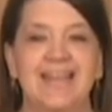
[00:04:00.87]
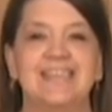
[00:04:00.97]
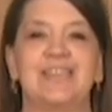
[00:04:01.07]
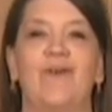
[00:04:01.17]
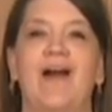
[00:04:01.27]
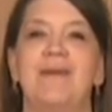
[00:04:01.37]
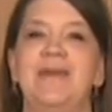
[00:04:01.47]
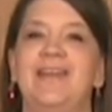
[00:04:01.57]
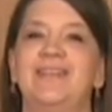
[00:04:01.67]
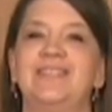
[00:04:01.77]
So I'm
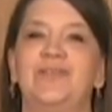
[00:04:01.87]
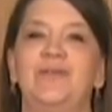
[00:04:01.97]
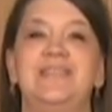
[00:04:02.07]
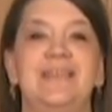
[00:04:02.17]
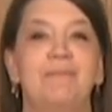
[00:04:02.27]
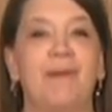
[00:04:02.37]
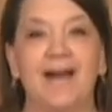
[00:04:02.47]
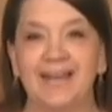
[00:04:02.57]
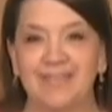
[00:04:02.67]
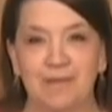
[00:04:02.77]
here to
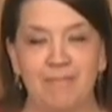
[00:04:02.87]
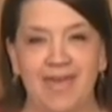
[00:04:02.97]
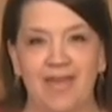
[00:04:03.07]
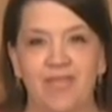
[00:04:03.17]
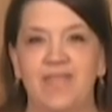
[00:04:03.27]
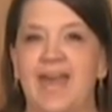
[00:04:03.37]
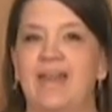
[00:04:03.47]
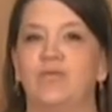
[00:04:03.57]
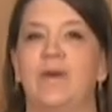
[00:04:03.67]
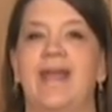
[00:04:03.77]
debunk the myth
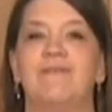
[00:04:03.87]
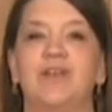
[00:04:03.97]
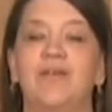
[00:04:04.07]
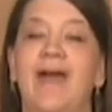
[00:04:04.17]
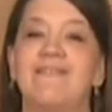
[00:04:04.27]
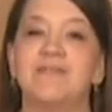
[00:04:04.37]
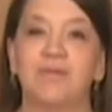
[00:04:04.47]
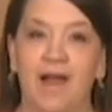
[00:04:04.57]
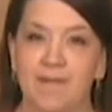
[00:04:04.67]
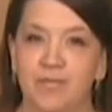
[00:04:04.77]
that whenever you have a
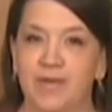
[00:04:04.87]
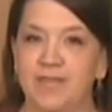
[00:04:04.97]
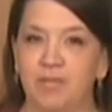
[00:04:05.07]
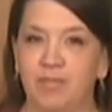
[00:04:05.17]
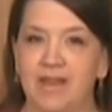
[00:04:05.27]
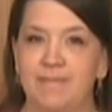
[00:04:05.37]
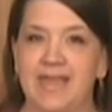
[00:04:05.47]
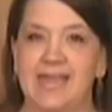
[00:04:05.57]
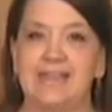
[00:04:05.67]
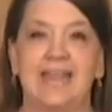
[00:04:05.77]
problem with your bread
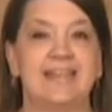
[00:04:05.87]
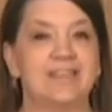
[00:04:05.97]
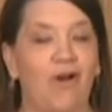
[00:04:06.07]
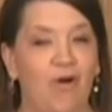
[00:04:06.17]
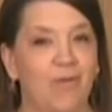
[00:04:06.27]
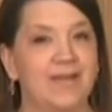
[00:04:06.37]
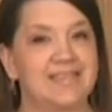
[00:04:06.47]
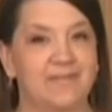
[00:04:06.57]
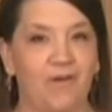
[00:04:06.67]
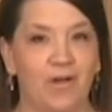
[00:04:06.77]
making, that it's always
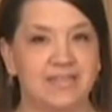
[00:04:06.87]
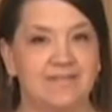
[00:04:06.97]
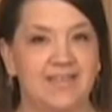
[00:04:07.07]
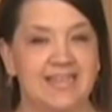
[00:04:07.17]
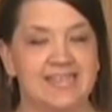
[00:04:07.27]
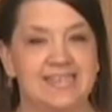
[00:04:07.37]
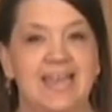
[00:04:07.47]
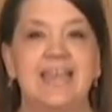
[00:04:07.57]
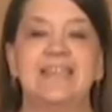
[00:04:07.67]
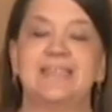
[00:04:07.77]
the fault of yeast.
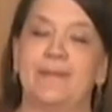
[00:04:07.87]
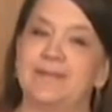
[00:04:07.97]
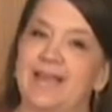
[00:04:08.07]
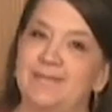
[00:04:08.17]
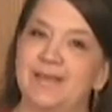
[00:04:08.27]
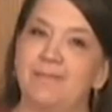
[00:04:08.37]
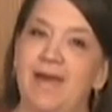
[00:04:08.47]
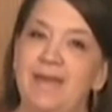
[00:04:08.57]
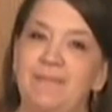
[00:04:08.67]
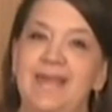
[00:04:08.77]
Sometimes it
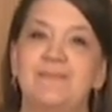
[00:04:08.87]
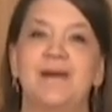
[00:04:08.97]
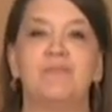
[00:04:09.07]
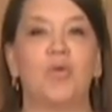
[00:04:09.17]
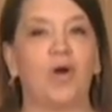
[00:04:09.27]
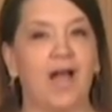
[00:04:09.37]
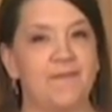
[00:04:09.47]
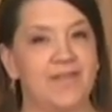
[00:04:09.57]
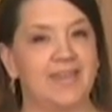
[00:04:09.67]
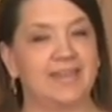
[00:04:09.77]
might be, but more
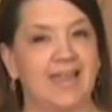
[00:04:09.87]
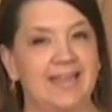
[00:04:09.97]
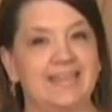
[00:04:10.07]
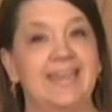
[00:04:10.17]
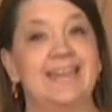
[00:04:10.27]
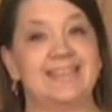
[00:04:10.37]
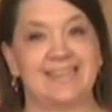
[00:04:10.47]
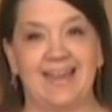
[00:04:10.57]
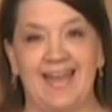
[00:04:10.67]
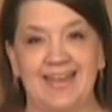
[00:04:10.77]
often than likely it's
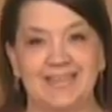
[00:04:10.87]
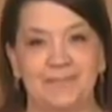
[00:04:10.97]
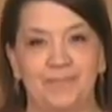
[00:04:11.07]
not.